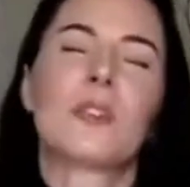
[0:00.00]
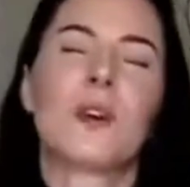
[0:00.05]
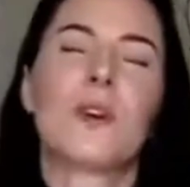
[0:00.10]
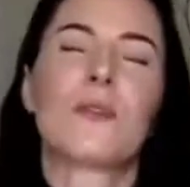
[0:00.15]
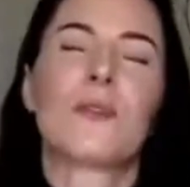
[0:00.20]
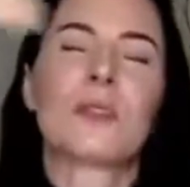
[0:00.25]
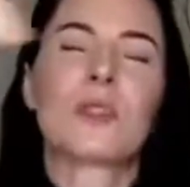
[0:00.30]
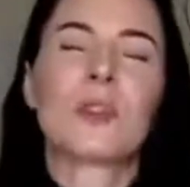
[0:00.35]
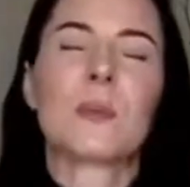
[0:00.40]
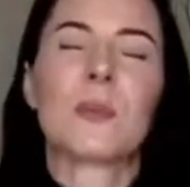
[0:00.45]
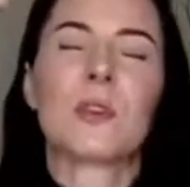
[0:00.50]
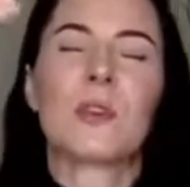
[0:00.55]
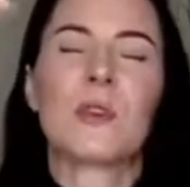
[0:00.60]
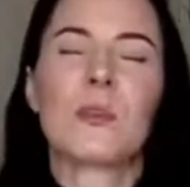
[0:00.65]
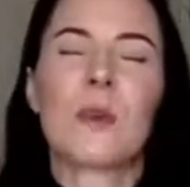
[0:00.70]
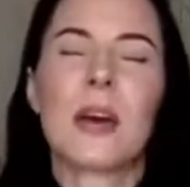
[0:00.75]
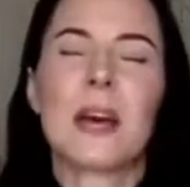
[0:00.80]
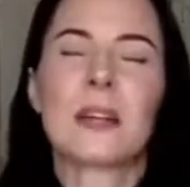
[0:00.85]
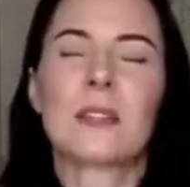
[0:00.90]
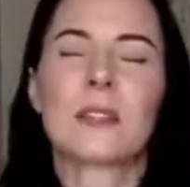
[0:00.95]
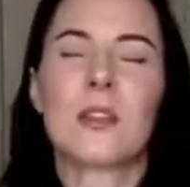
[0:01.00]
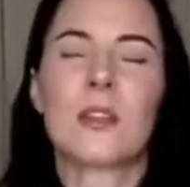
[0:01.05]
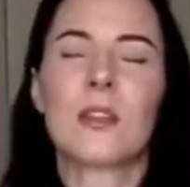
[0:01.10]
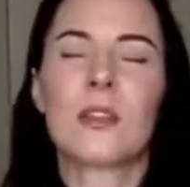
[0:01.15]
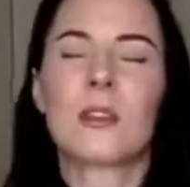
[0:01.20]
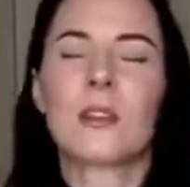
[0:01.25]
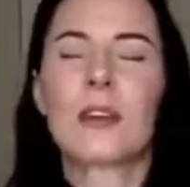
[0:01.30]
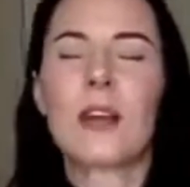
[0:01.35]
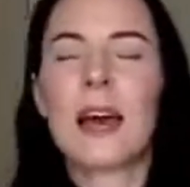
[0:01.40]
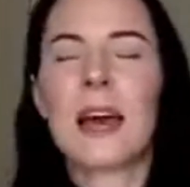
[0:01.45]
So for someone who has the
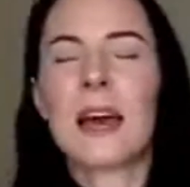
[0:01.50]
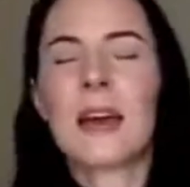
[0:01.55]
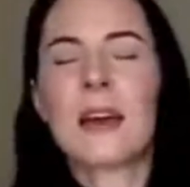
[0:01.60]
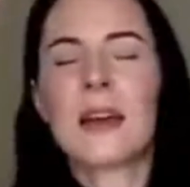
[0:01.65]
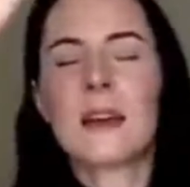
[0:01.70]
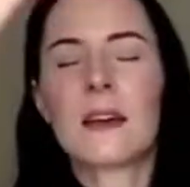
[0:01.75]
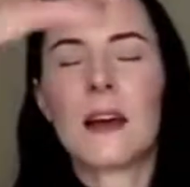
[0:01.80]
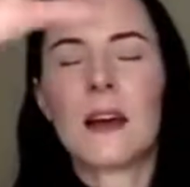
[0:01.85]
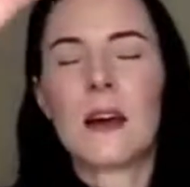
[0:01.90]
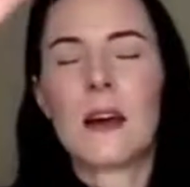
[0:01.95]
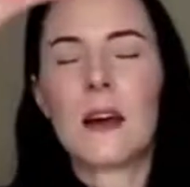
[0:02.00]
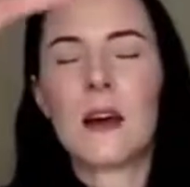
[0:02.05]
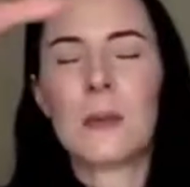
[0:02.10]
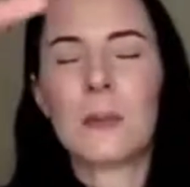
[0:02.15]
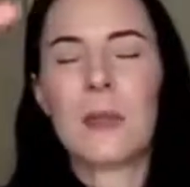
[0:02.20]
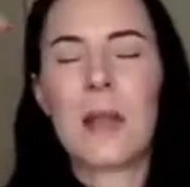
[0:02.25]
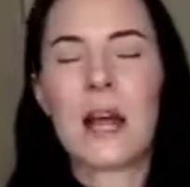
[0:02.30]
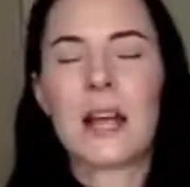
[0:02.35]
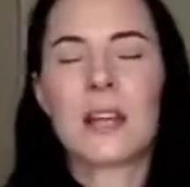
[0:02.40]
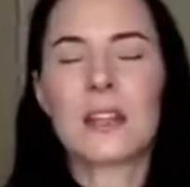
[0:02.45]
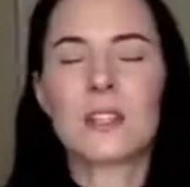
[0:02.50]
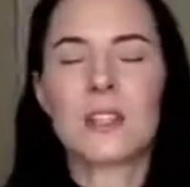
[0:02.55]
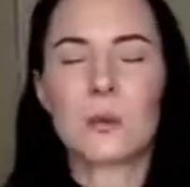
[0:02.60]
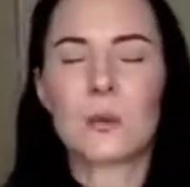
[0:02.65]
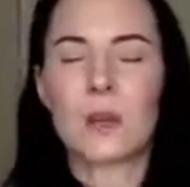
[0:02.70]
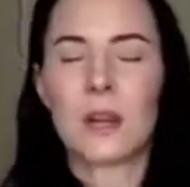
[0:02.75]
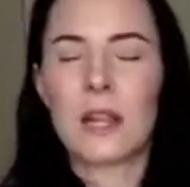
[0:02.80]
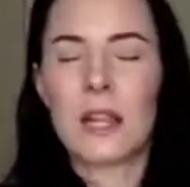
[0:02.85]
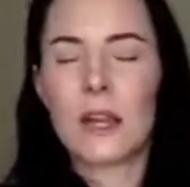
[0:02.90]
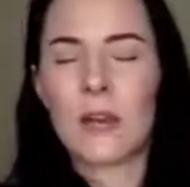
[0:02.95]
third eye blockage
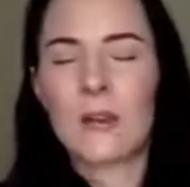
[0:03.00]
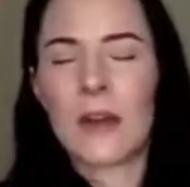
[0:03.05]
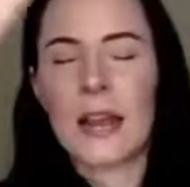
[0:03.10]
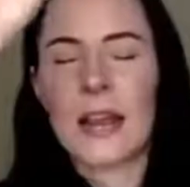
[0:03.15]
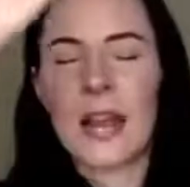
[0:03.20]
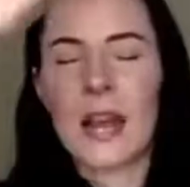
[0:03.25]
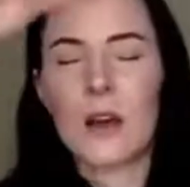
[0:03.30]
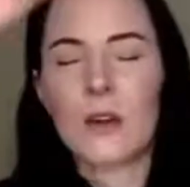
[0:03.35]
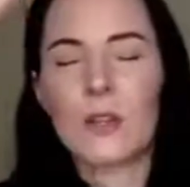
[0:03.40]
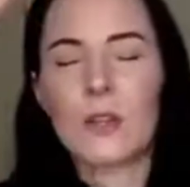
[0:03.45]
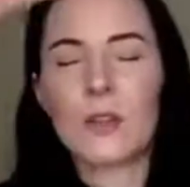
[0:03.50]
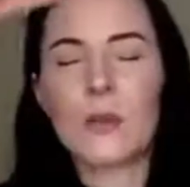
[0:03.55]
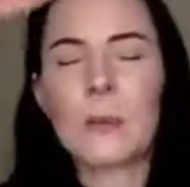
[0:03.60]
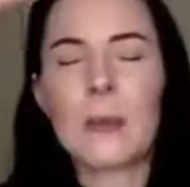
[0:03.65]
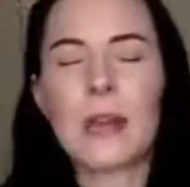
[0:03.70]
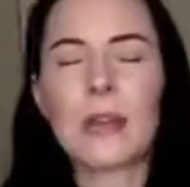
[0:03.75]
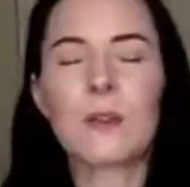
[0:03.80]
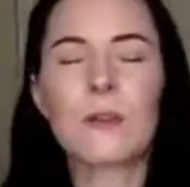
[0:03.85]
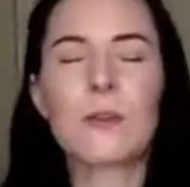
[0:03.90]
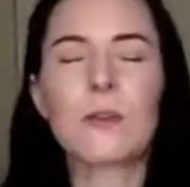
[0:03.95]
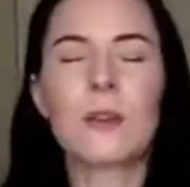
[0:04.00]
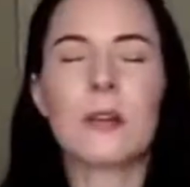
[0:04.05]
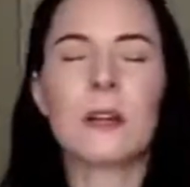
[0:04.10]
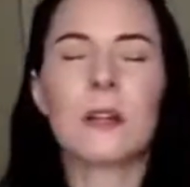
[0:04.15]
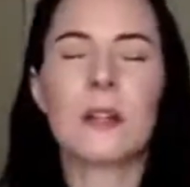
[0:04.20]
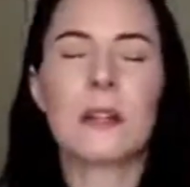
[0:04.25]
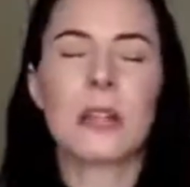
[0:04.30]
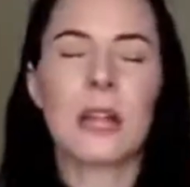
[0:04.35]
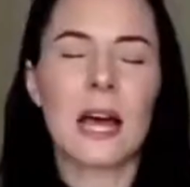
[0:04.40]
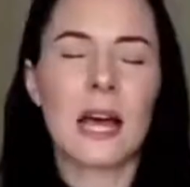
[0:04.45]
that we're clearing right now, you might
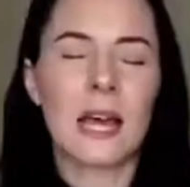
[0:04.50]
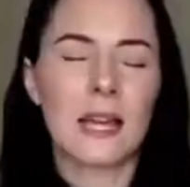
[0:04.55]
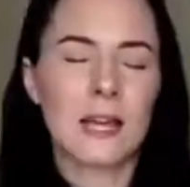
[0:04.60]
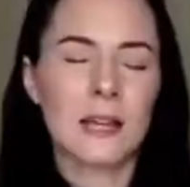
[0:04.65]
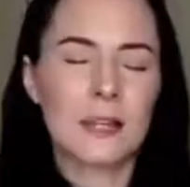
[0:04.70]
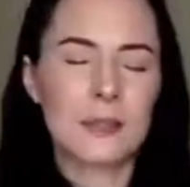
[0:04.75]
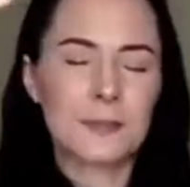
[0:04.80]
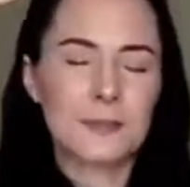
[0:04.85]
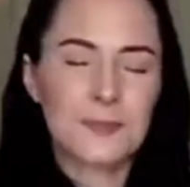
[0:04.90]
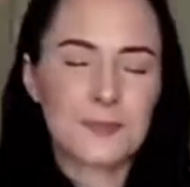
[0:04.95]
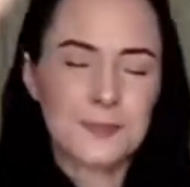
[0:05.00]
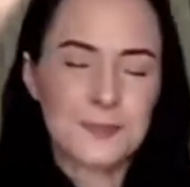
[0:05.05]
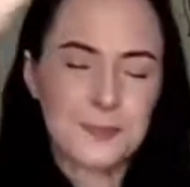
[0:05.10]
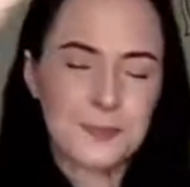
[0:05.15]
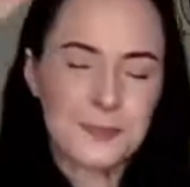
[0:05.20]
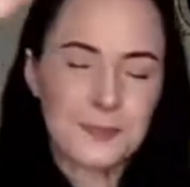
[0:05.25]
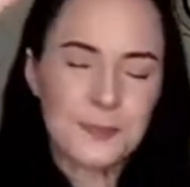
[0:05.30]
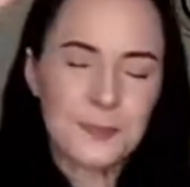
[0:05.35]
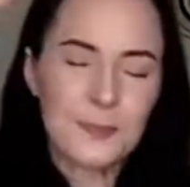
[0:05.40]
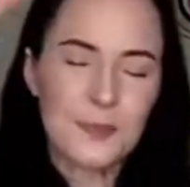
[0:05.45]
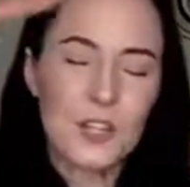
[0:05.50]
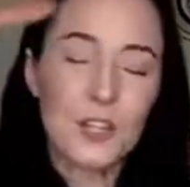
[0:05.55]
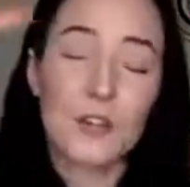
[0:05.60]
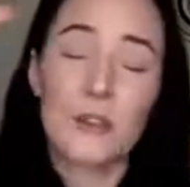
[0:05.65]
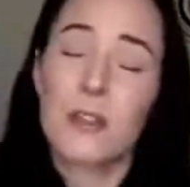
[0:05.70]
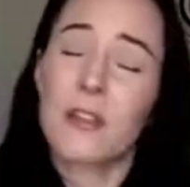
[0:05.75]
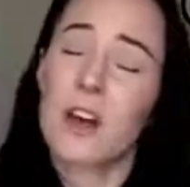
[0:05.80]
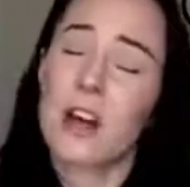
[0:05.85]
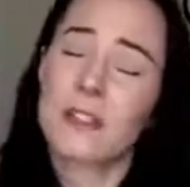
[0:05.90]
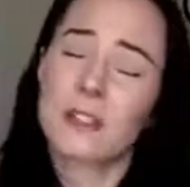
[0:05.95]
feel like
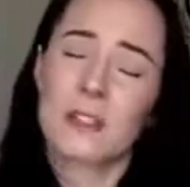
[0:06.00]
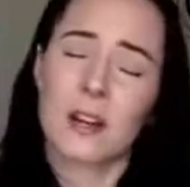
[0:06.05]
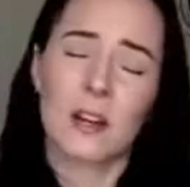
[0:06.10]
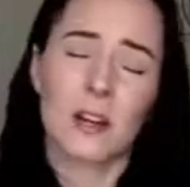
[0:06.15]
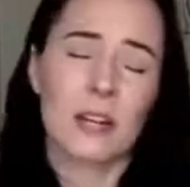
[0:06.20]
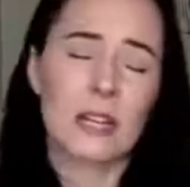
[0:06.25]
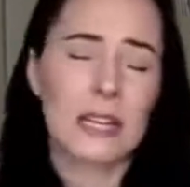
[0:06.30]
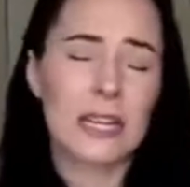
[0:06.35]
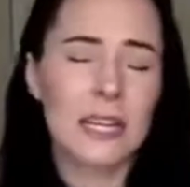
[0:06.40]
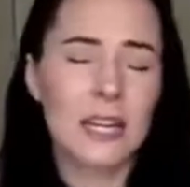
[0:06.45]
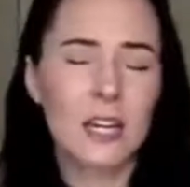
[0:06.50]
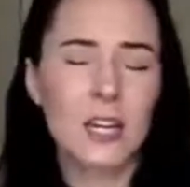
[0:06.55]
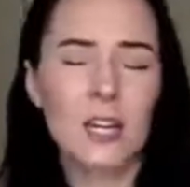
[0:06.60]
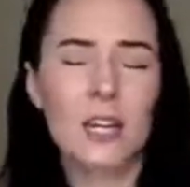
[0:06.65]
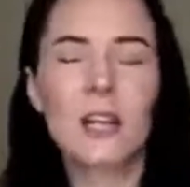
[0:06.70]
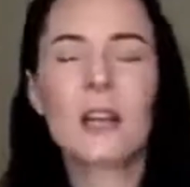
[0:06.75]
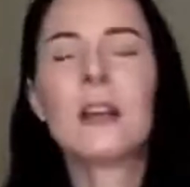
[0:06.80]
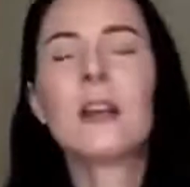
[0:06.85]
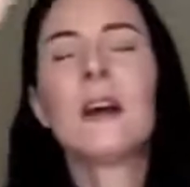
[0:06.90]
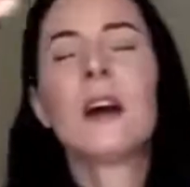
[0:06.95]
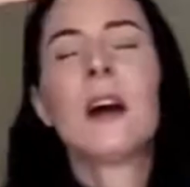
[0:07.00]
your thoughts aren't clear.